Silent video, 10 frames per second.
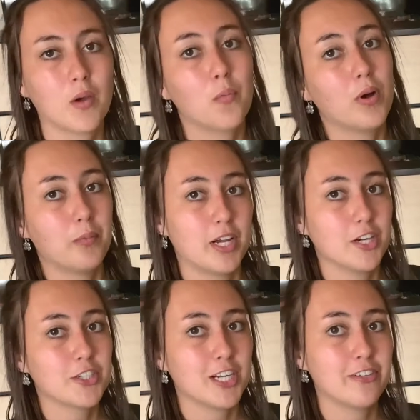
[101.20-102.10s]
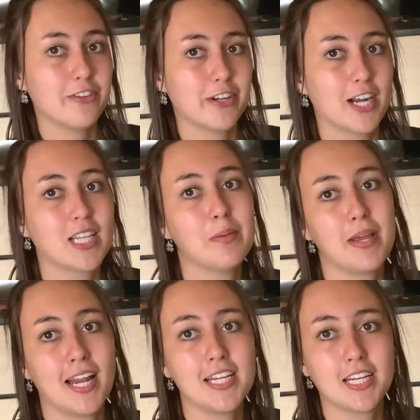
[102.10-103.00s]
When we are trying to figure out the
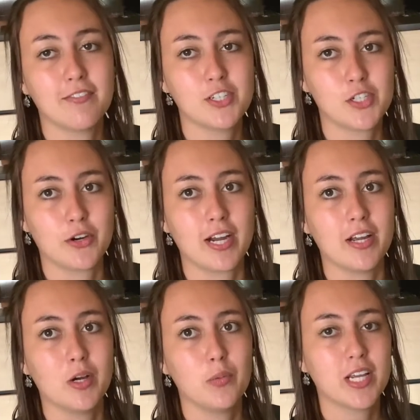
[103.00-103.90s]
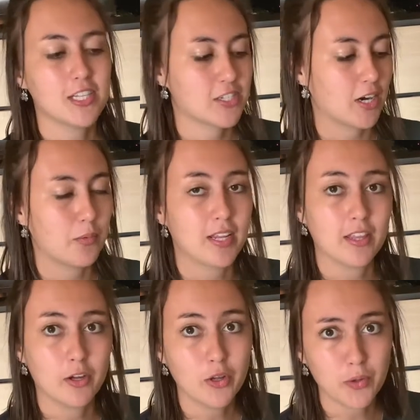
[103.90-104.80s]
main idea of a story, we can start with
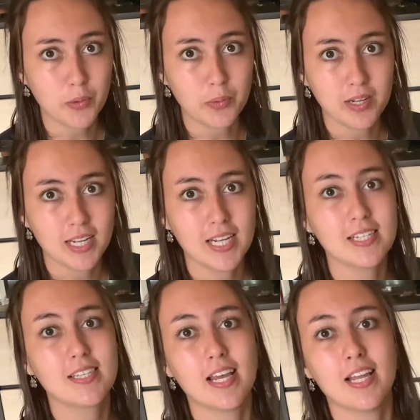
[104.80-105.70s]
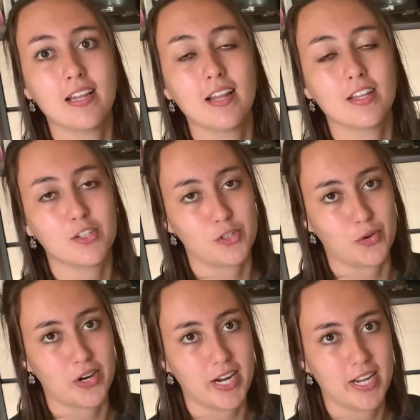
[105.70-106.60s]
who is in the
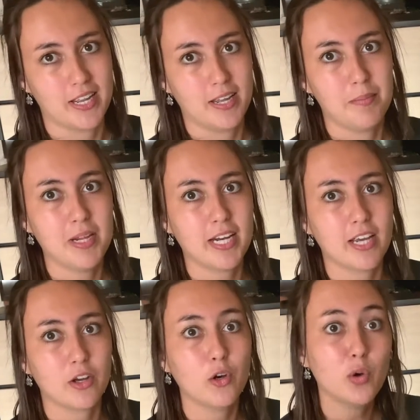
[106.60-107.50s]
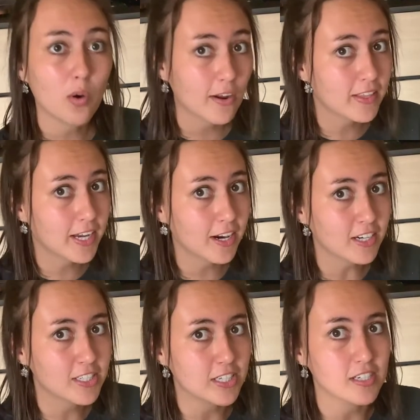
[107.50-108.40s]
story, meaning who are the
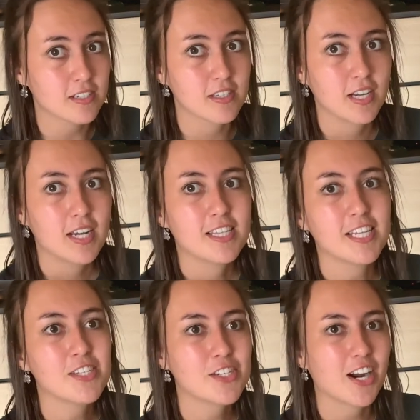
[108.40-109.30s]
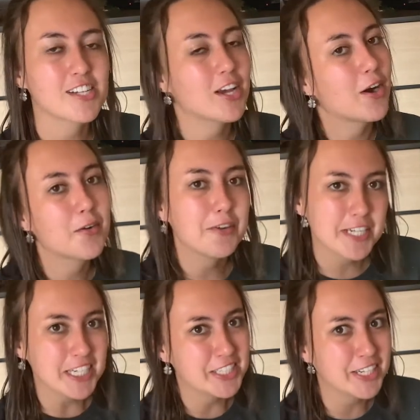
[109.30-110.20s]
characters. This starts our
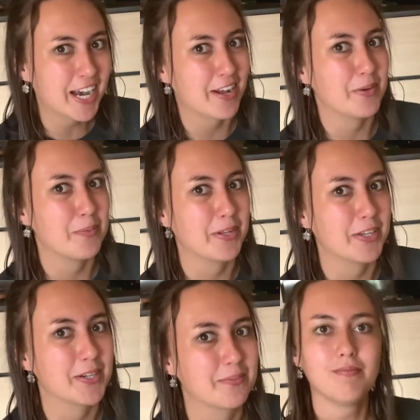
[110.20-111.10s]
quotation caterpillar.